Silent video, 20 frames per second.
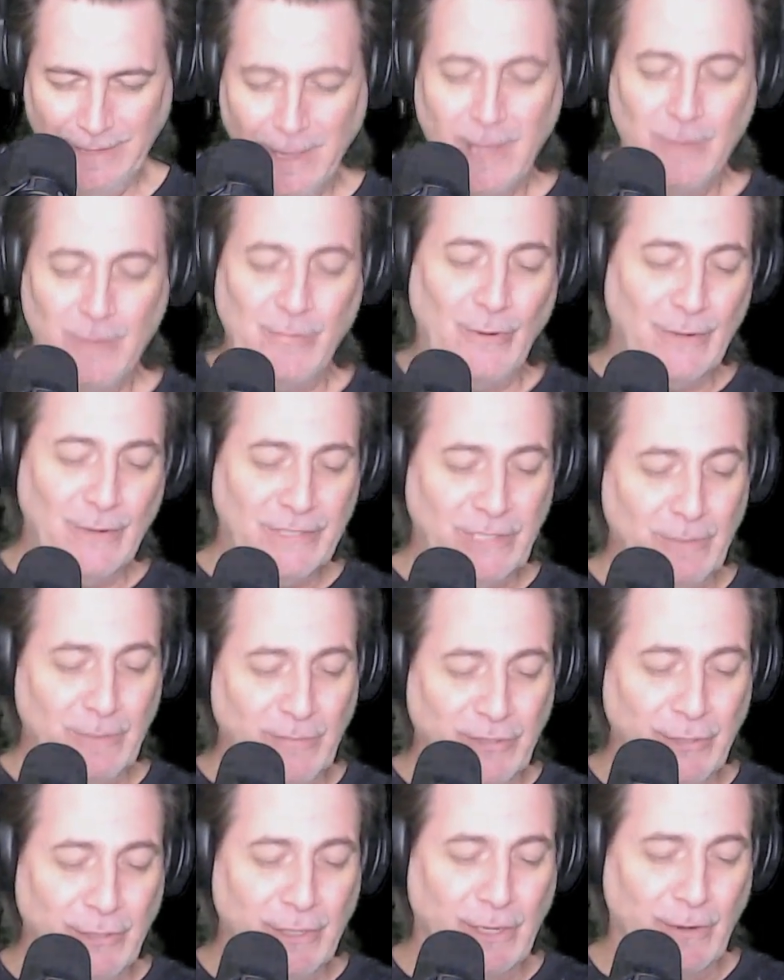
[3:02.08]
Pour some
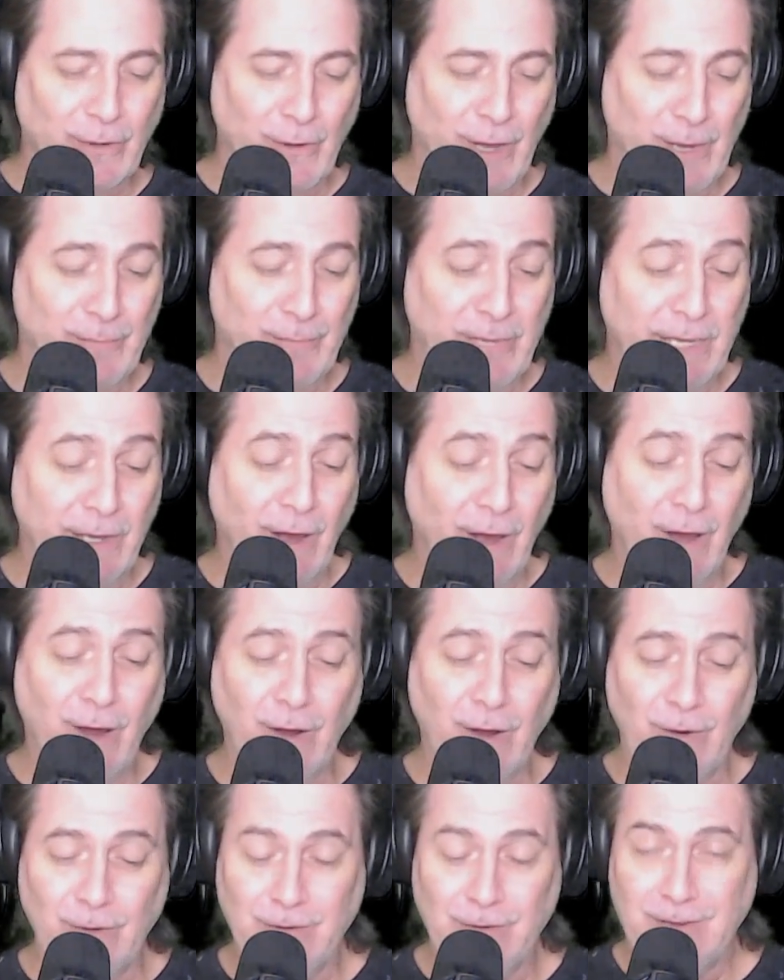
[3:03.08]
sugar on me.
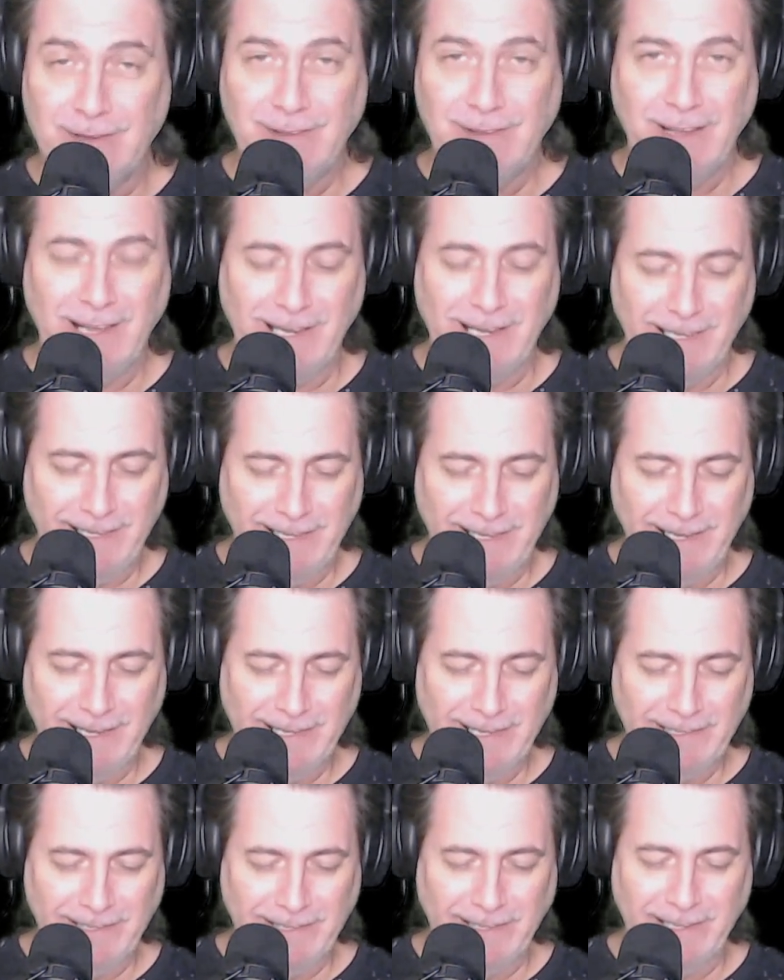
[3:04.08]
Oh, I
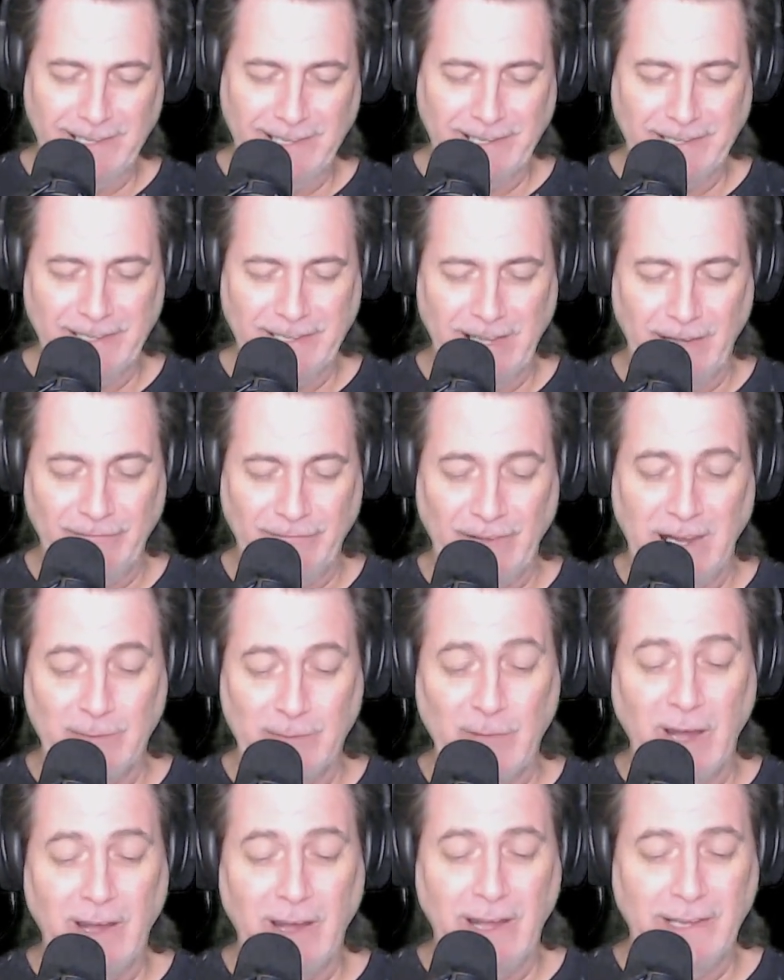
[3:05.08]
can't get enough. I'm
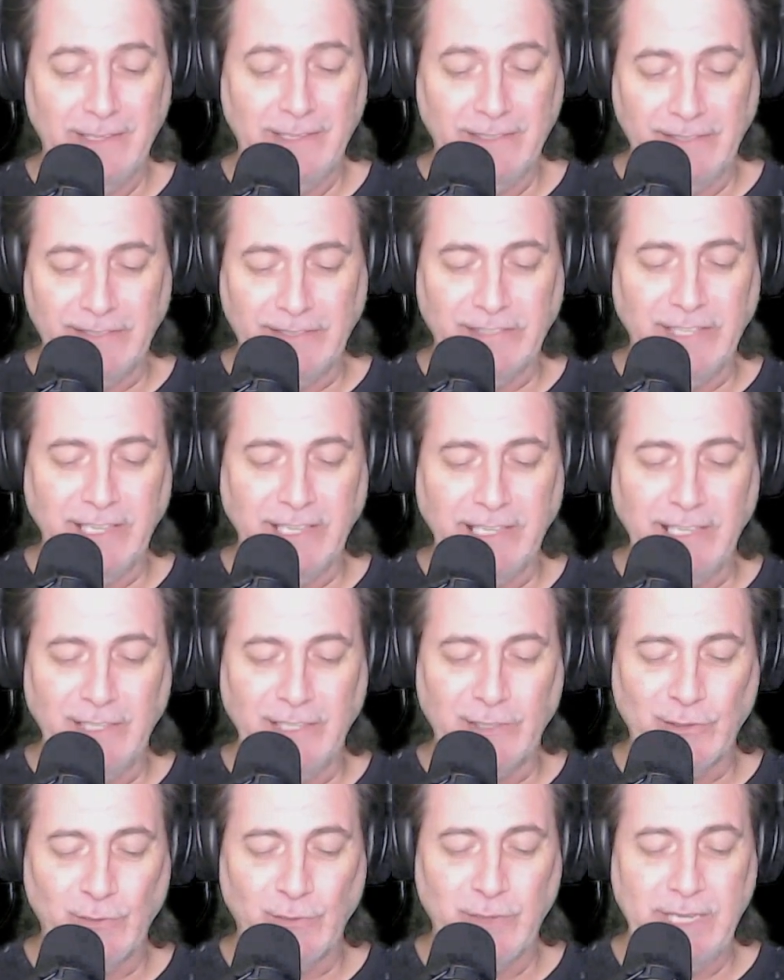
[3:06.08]
hot, sticky,
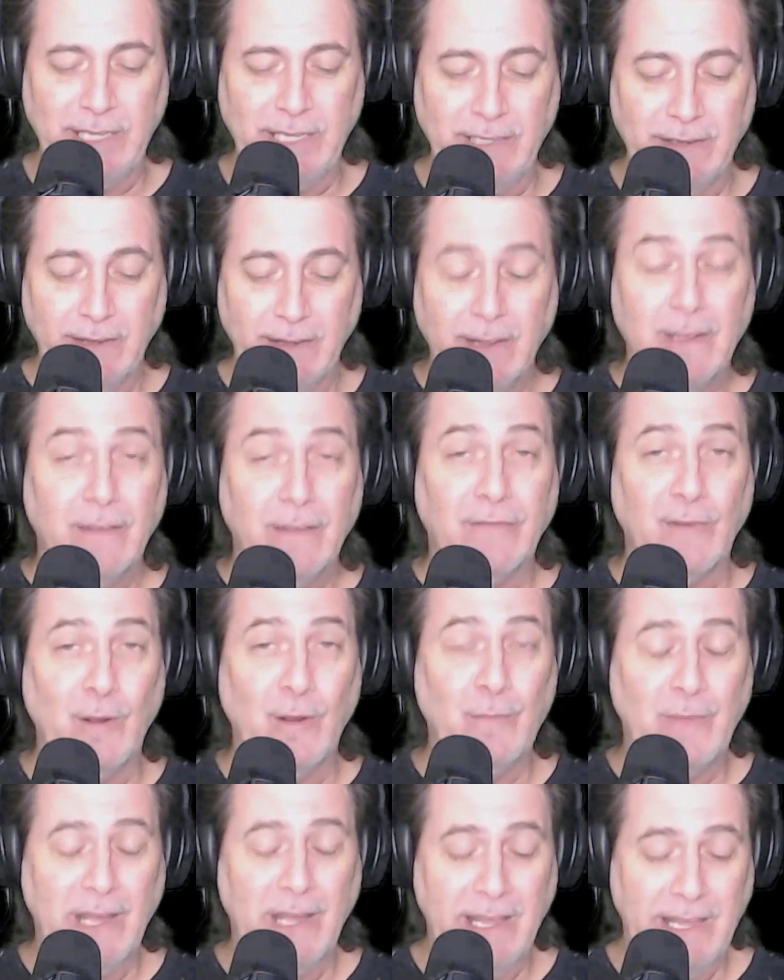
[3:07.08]
sweet, from
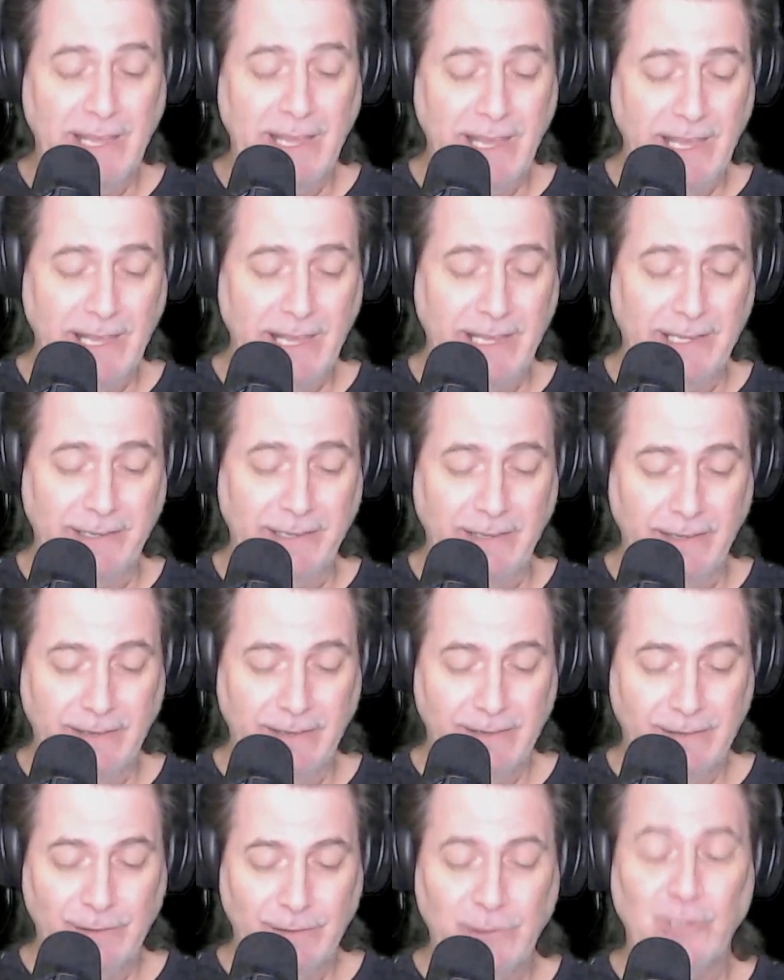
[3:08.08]
my head
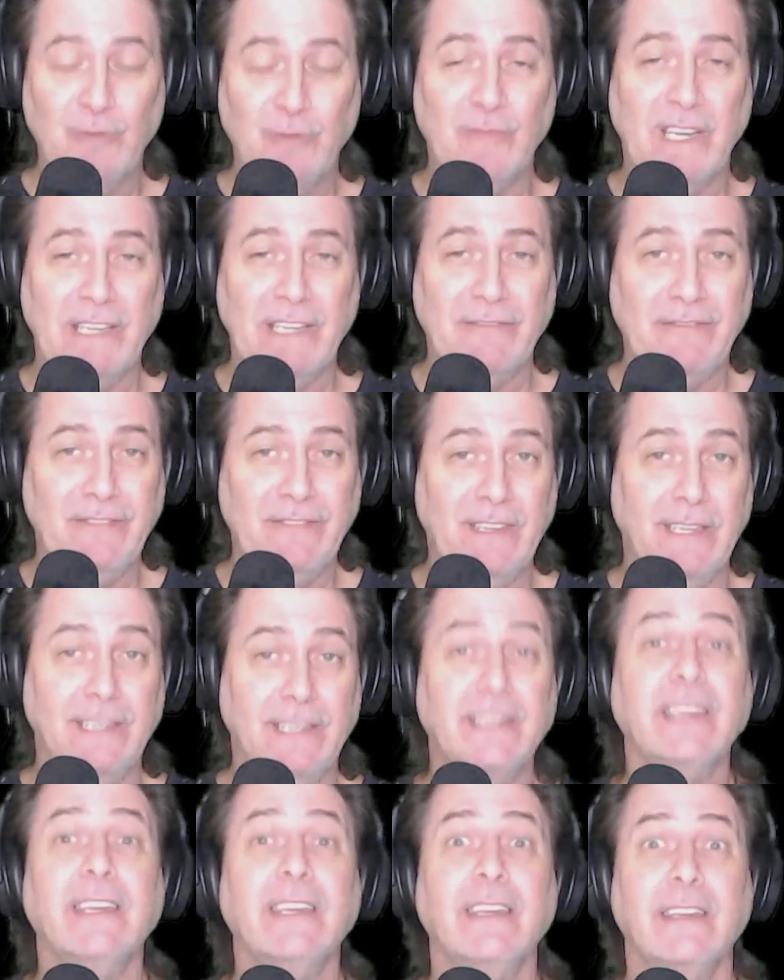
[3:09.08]
to my feet.
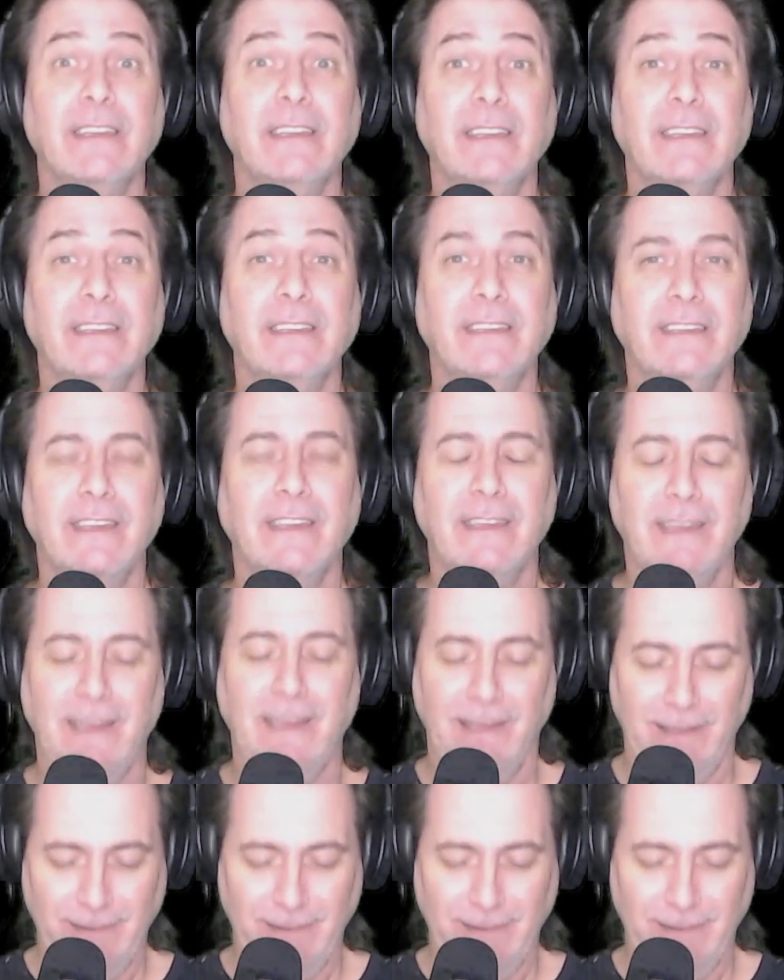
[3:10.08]
Yeah.